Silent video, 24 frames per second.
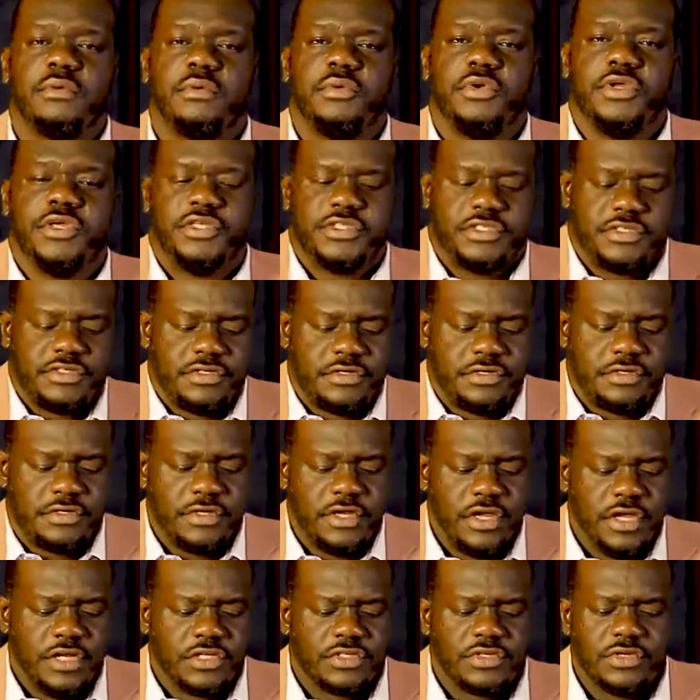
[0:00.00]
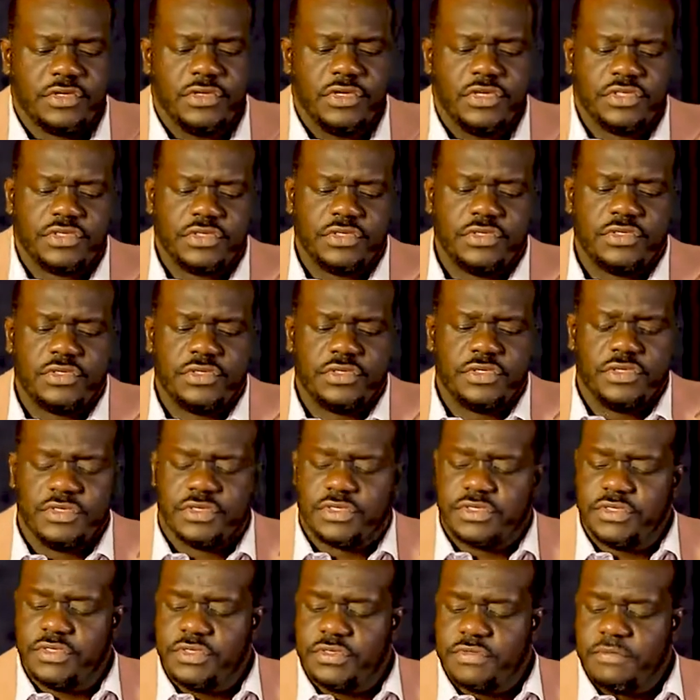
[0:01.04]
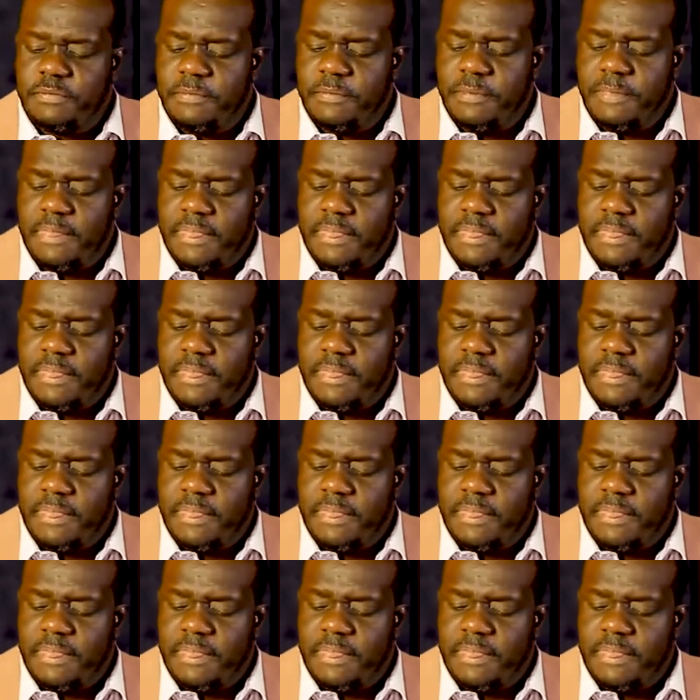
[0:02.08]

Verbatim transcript: Praise God. So so so